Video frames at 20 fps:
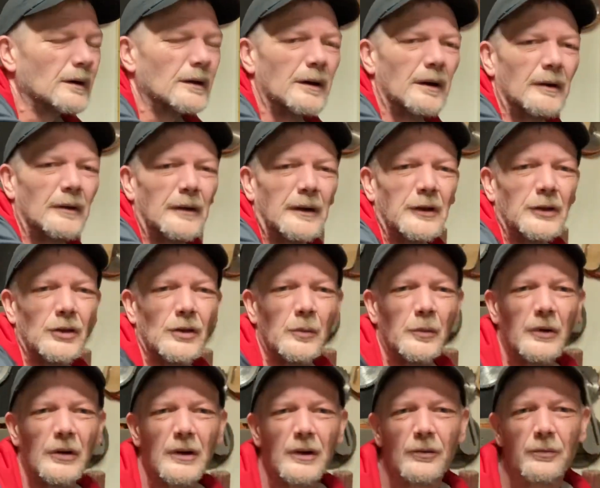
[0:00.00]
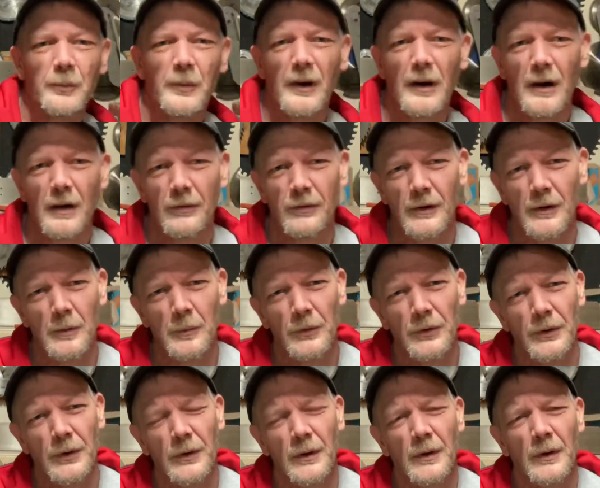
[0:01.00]
and reading the book of
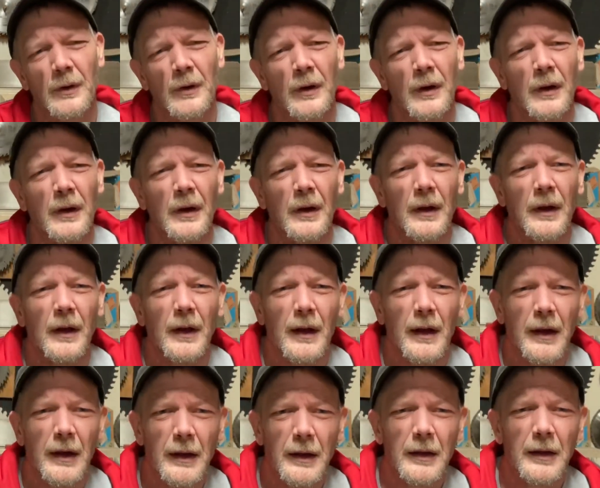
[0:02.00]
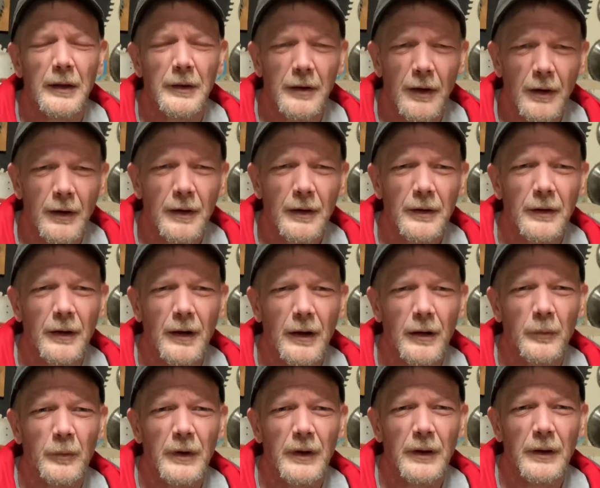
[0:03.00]
Proverbs. And it dawned
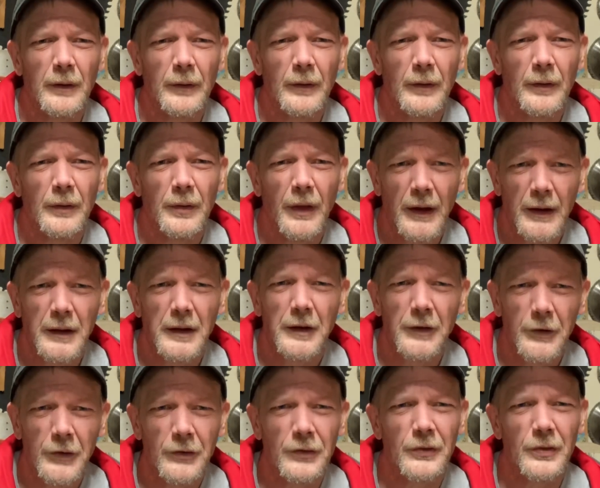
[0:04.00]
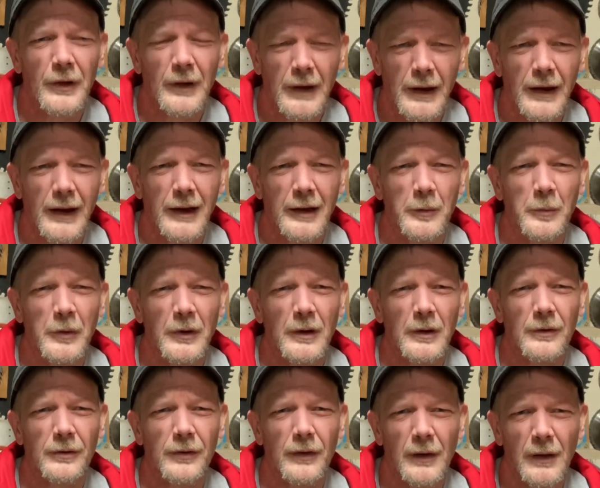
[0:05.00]
on me, that is the
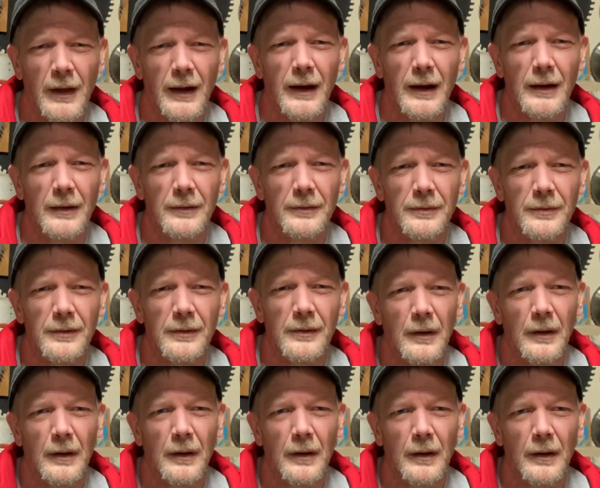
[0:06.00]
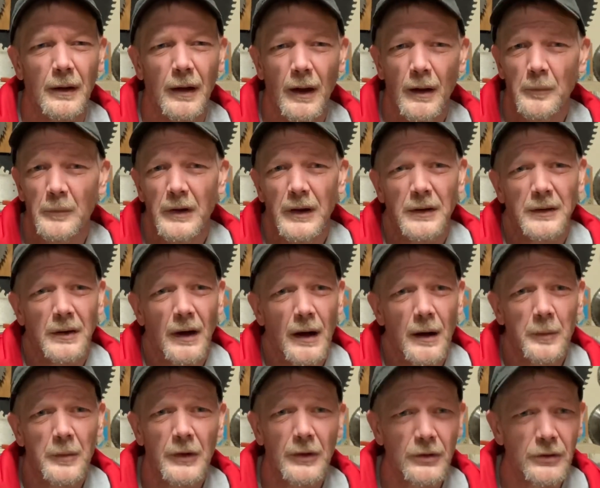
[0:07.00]
guidebook for life. How many
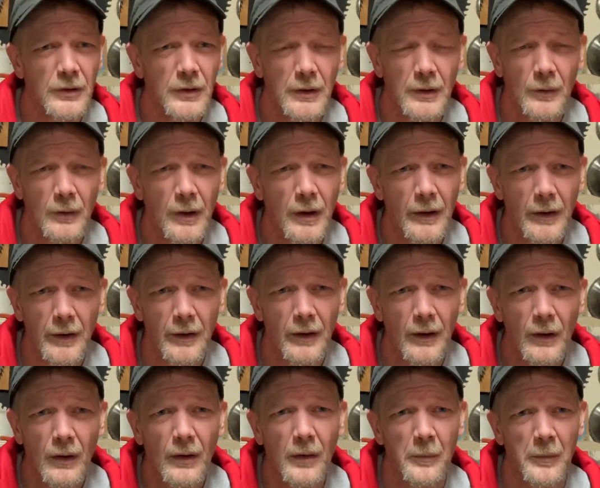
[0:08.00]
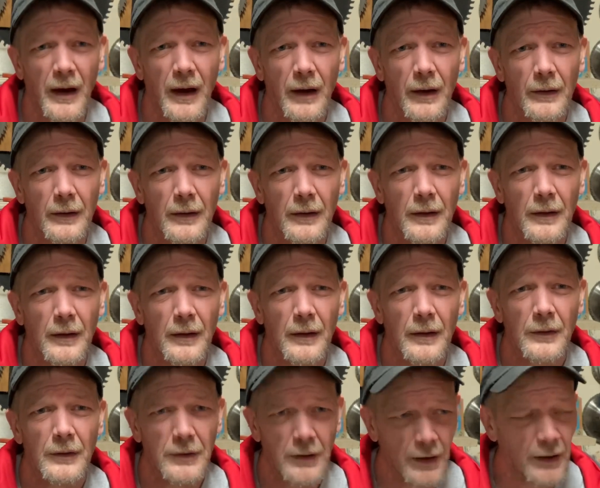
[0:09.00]
topics do you want to know about?
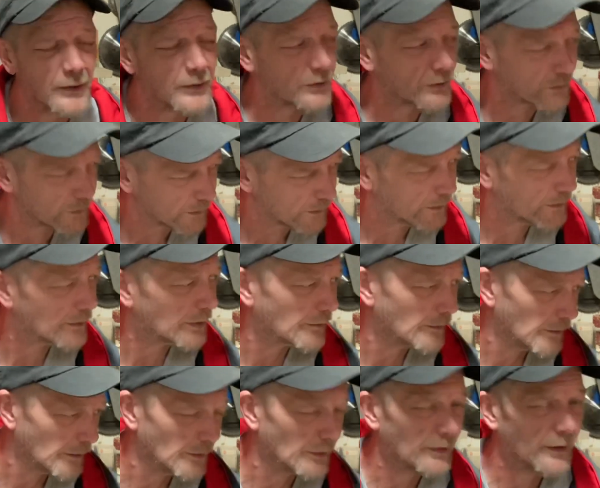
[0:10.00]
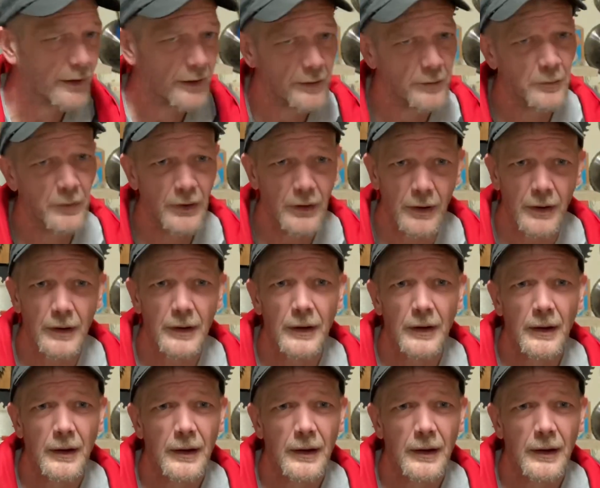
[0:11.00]
Chances are they're in that book.